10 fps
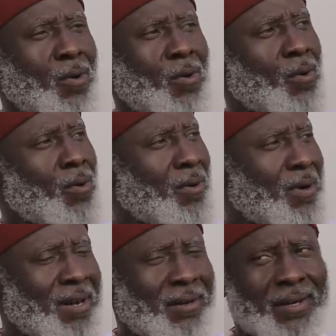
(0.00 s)
Oh,
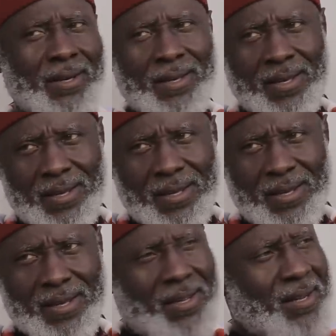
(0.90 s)
really?
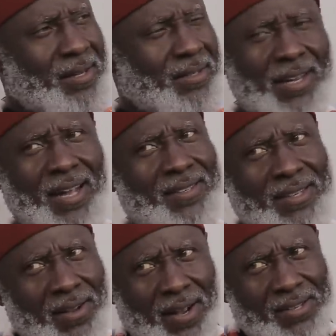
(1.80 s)
She
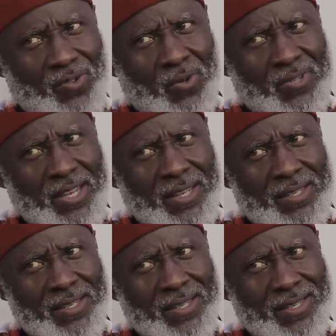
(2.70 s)
hasn't on her school cert?